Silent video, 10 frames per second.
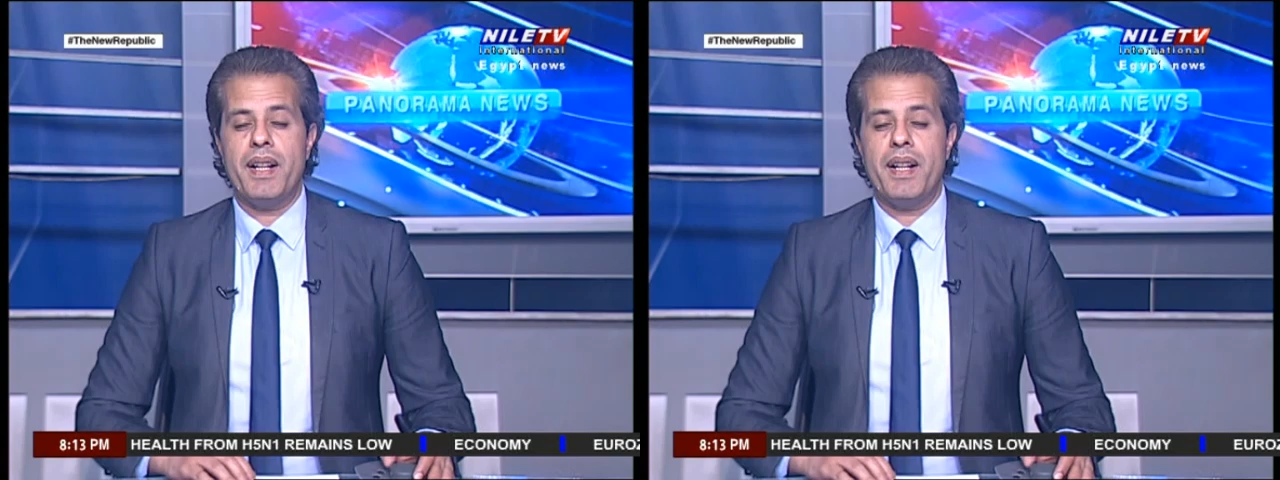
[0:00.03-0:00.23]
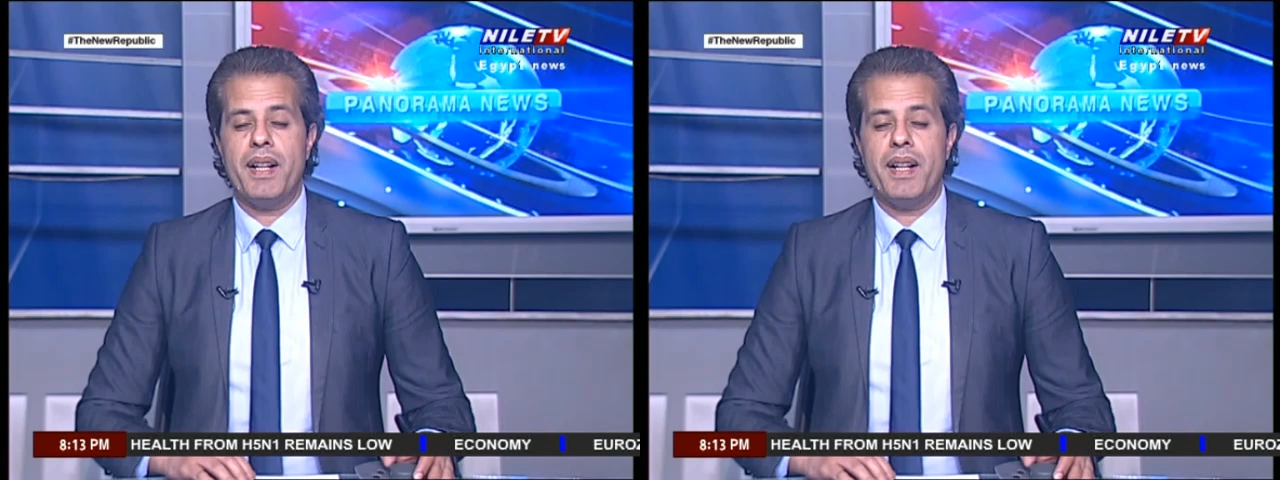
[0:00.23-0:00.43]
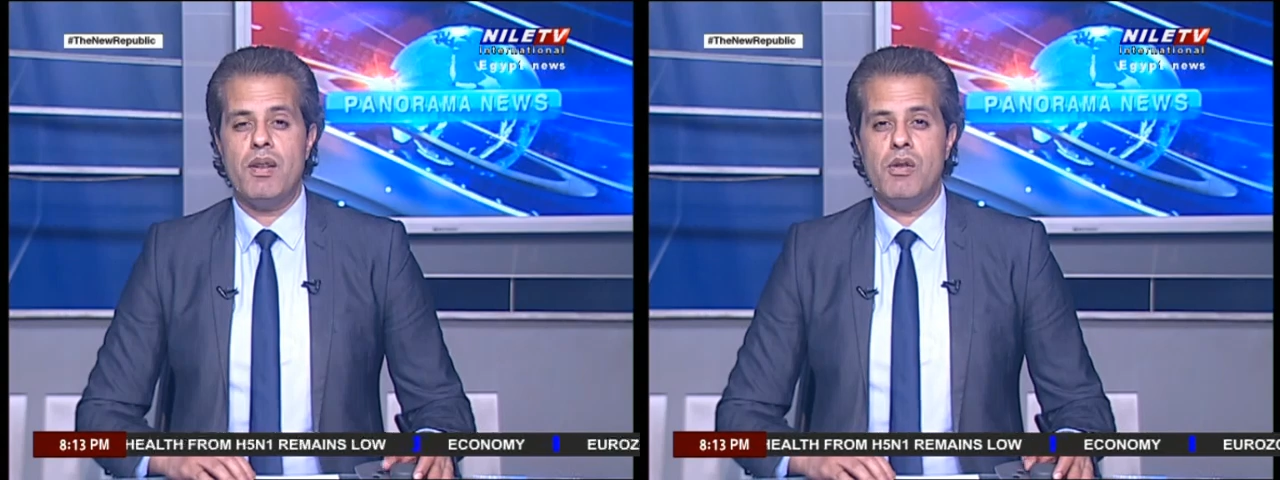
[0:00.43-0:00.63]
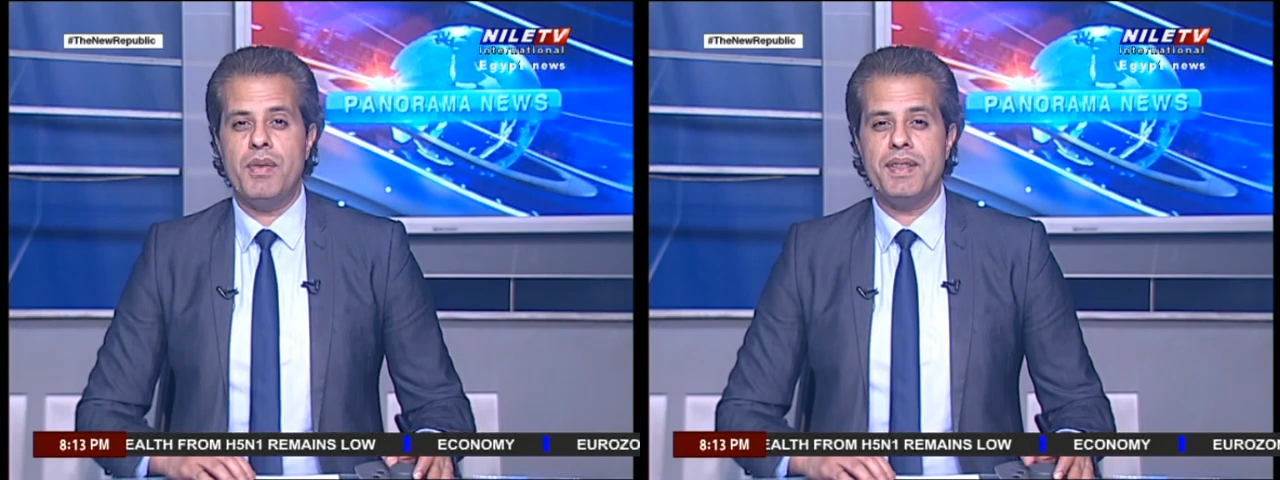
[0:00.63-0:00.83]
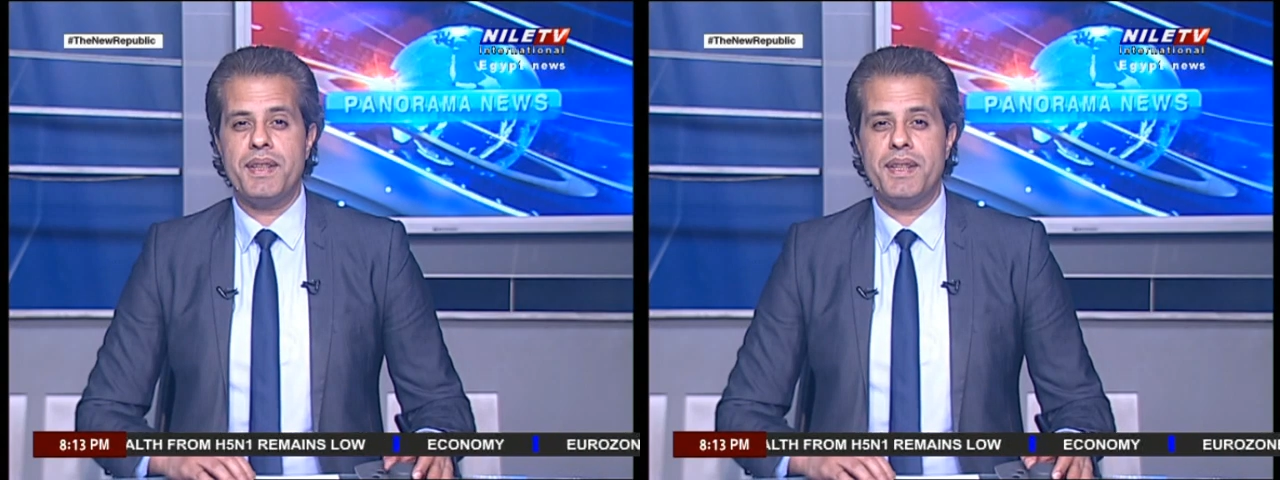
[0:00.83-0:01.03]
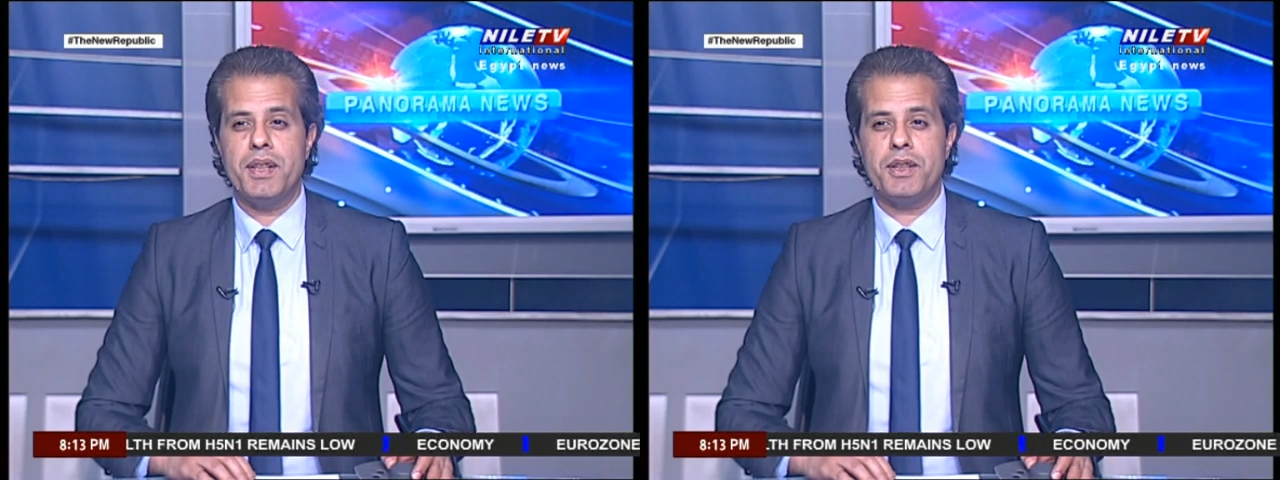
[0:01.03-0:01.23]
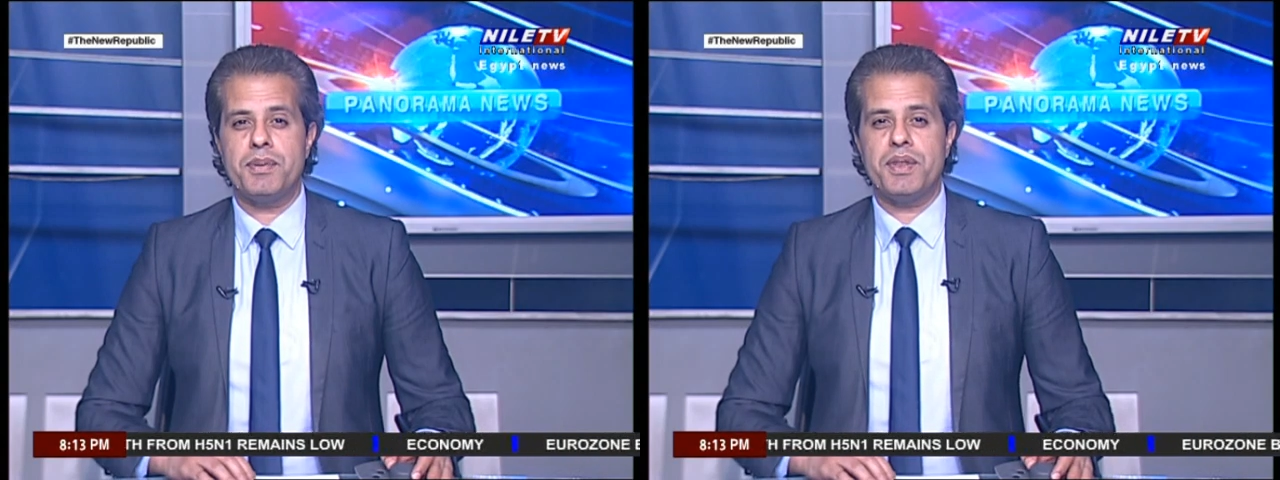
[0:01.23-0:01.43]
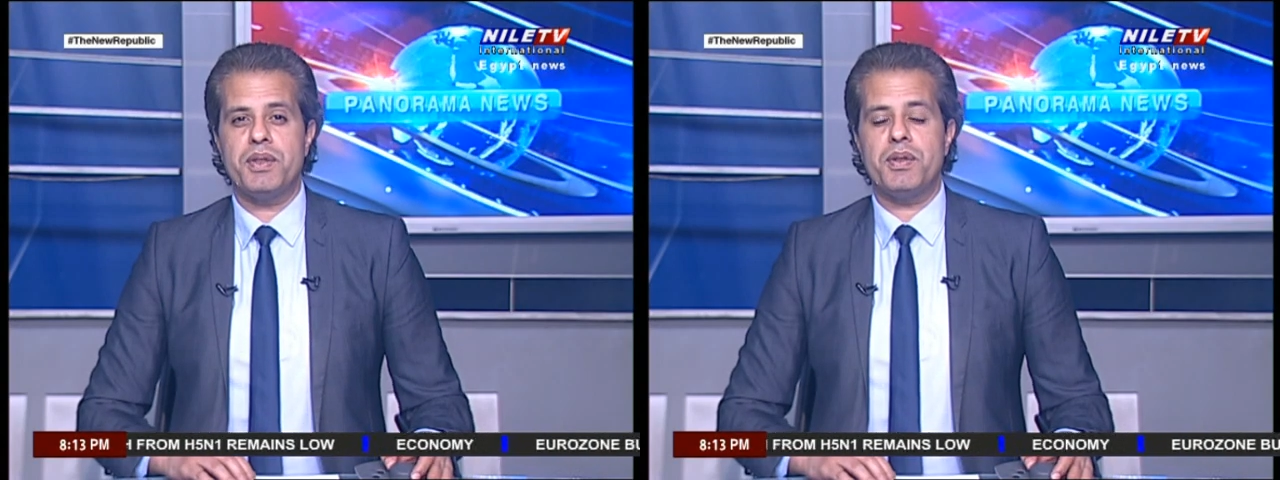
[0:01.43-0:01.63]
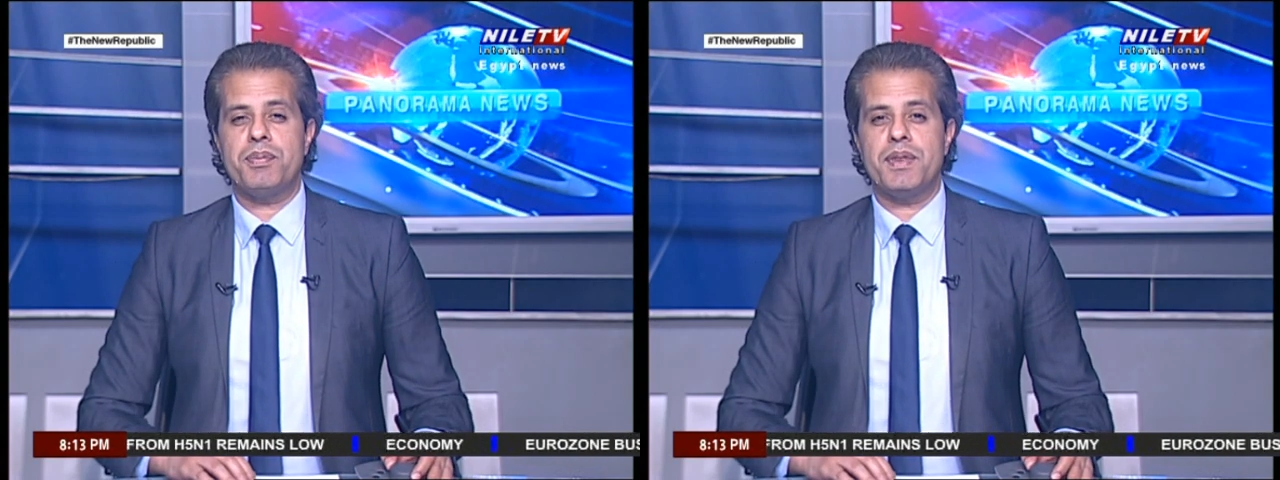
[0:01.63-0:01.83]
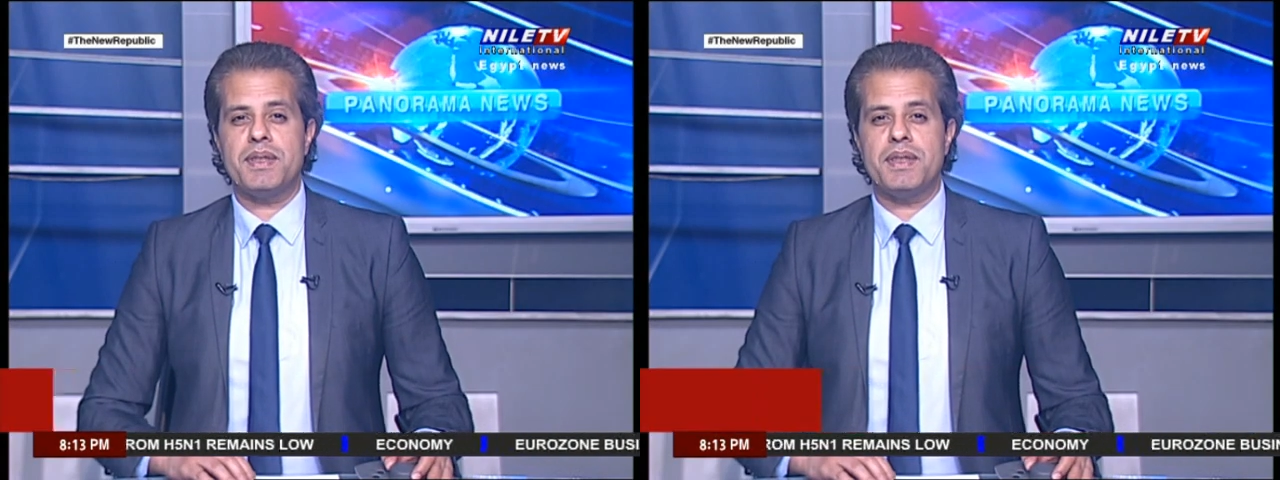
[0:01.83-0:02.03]
And back home under the
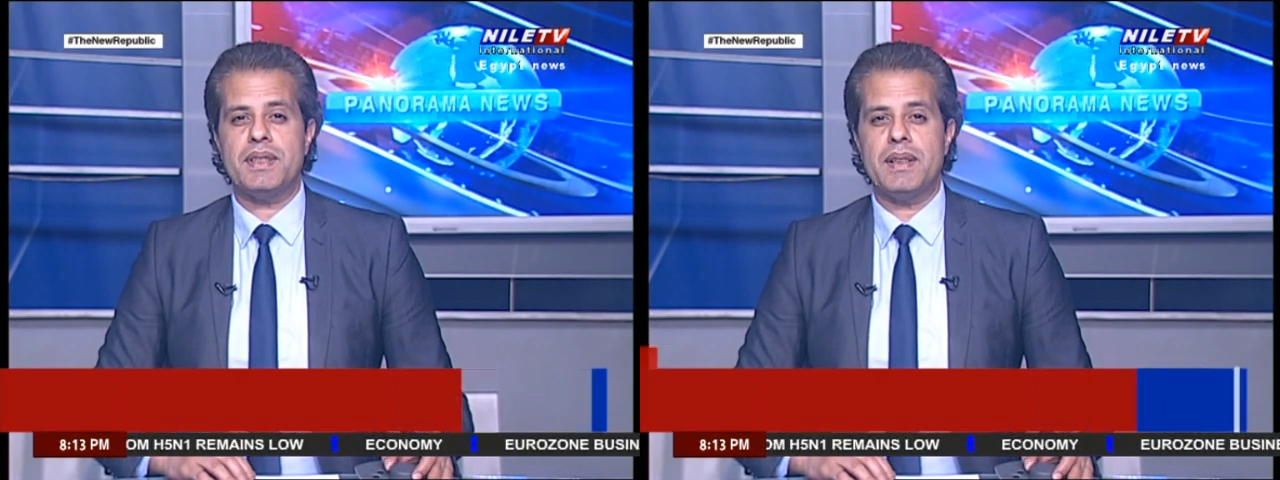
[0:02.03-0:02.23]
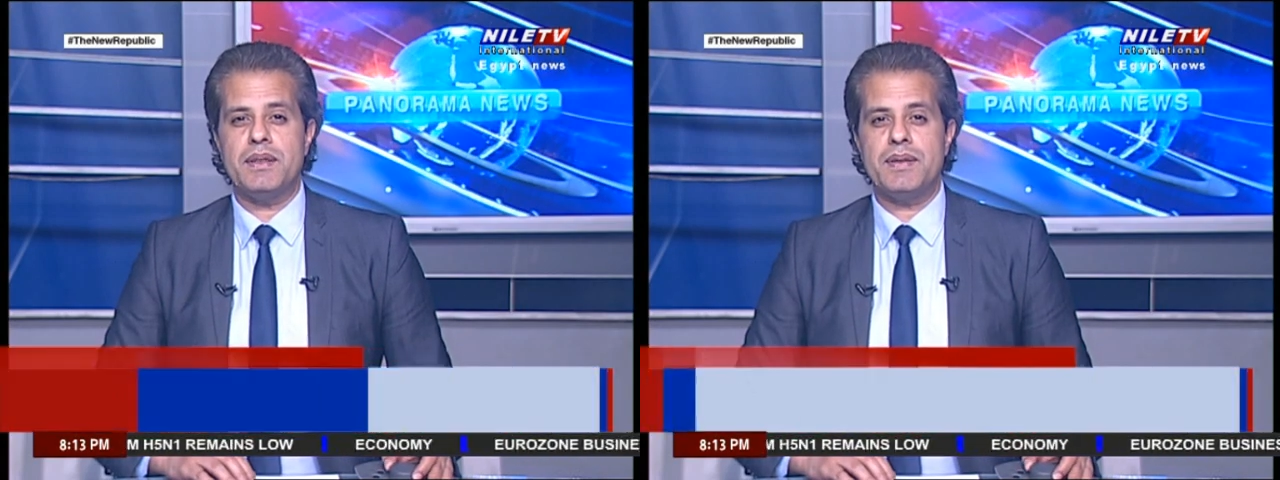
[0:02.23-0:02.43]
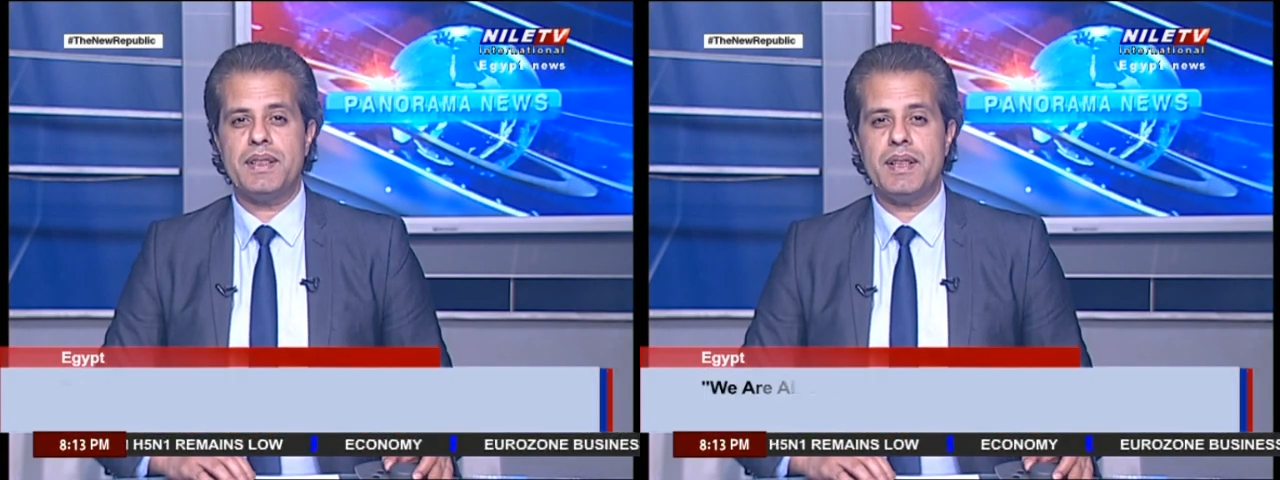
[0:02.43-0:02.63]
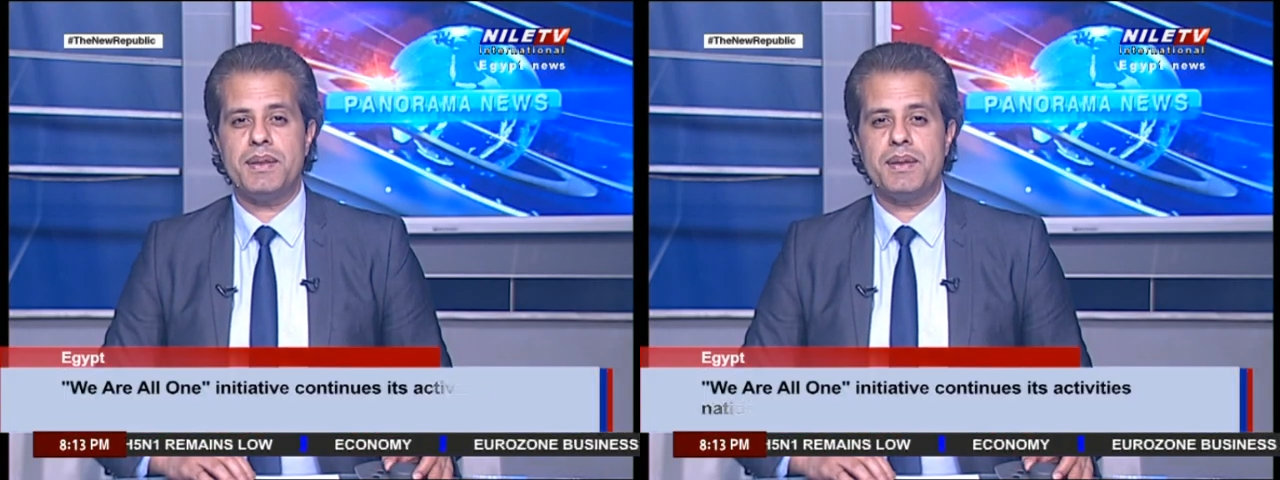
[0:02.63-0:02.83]
auspices of President Abdel Fattah